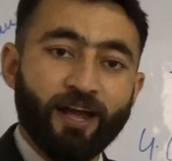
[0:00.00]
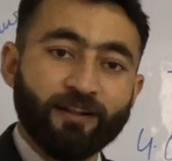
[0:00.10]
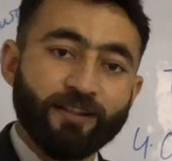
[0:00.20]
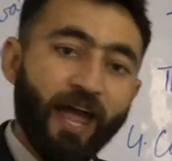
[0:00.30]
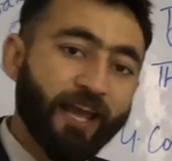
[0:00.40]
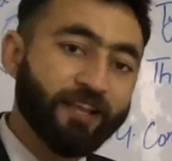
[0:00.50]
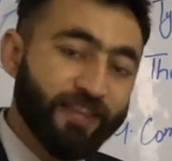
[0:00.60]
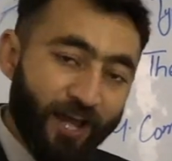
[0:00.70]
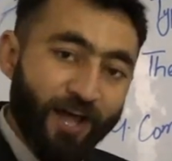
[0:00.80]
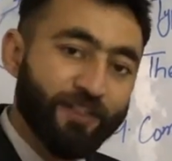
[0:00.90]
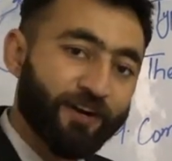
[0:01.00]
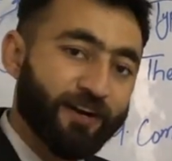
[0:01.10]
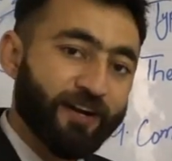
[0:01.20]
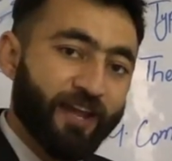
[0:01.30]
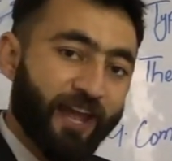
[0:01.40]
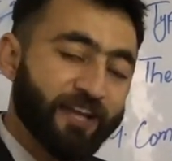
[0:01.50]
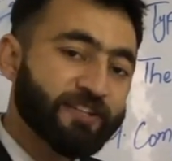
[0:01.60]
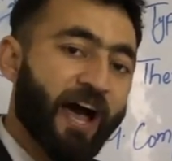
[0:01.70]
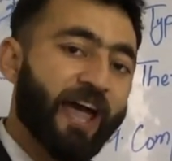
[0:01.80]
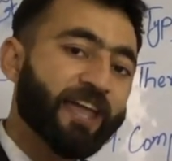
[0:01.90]
like the other,
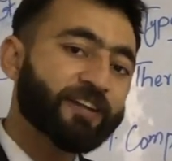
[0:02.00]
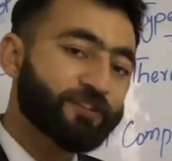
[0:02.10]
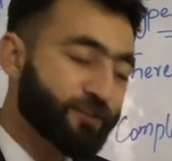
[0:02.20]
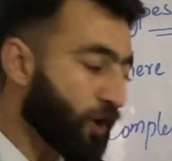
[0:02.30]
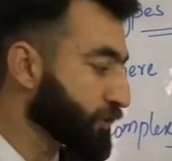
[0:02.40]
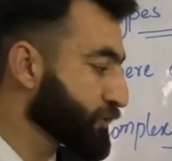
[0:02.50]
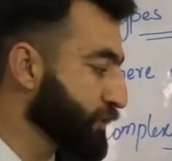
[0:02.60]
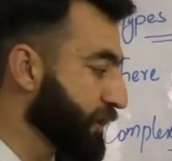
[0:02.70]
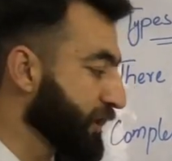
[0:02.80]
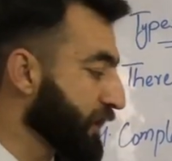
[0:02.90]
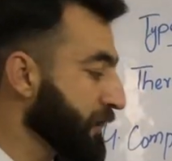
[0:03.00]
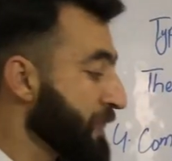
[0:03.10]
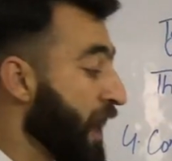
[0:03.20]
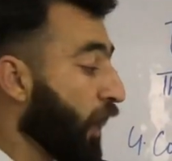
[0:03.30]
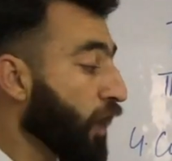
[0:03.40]
as I taught you here,